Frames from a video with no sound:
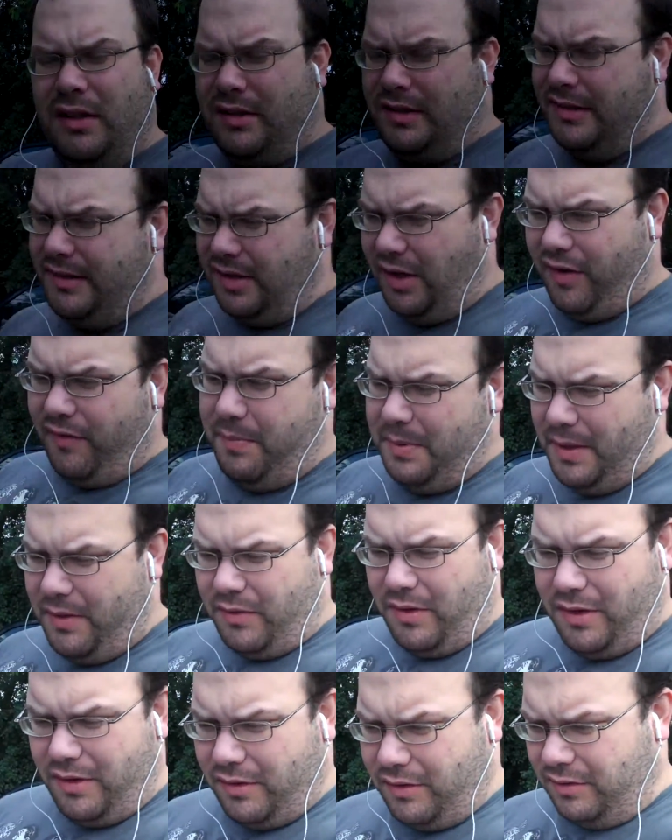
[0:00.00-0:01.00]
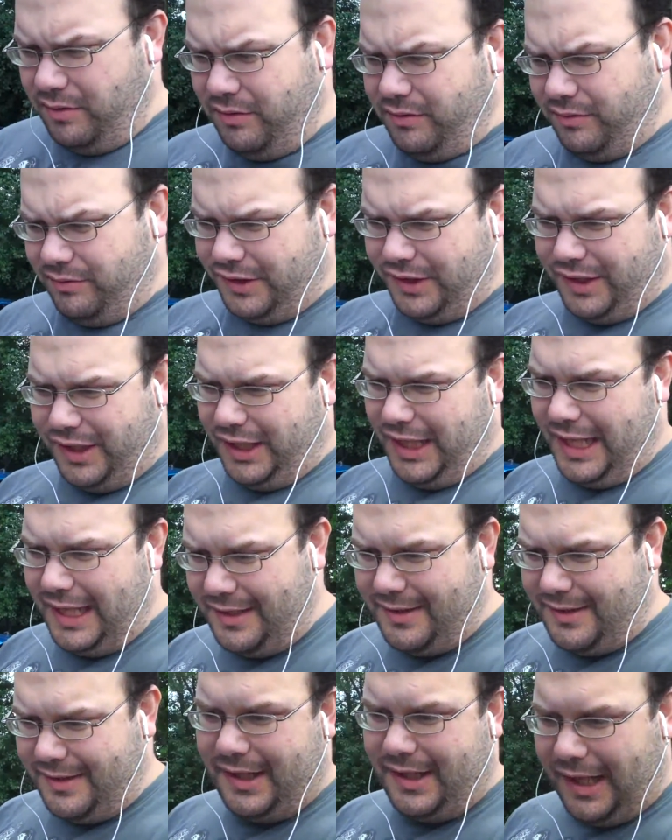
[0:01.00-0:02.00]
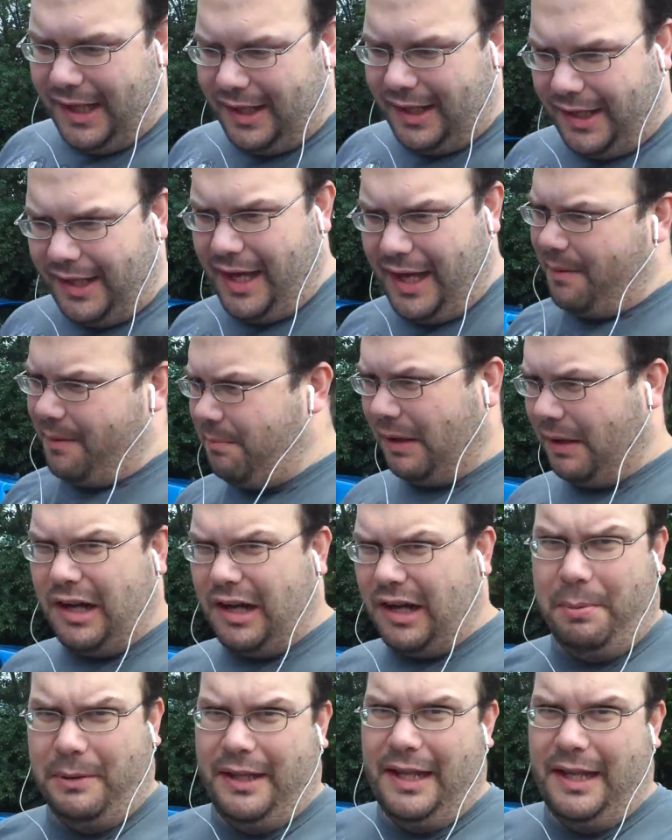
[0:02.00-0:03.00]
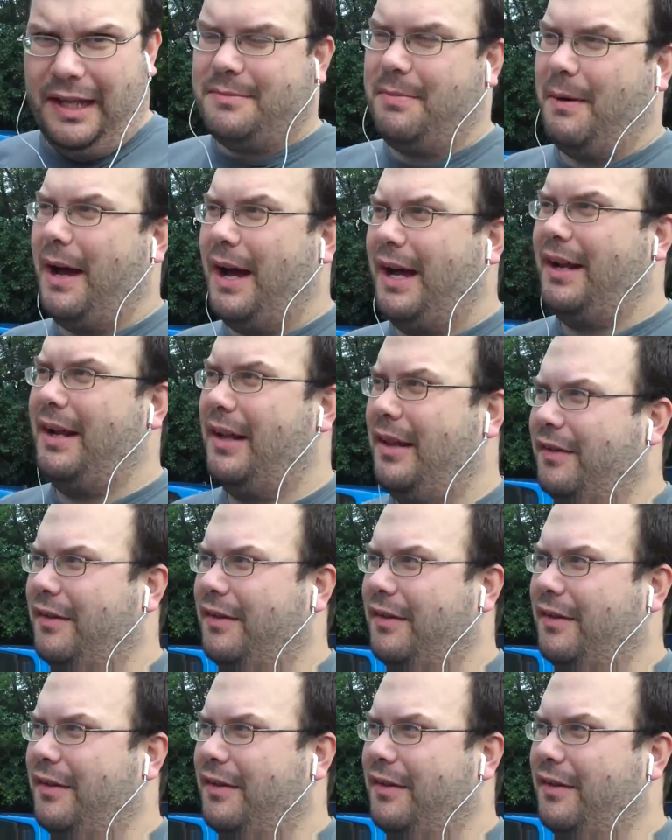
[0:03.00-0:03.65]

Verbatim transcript: So I've been real just lazy lately. I'm a couple days behind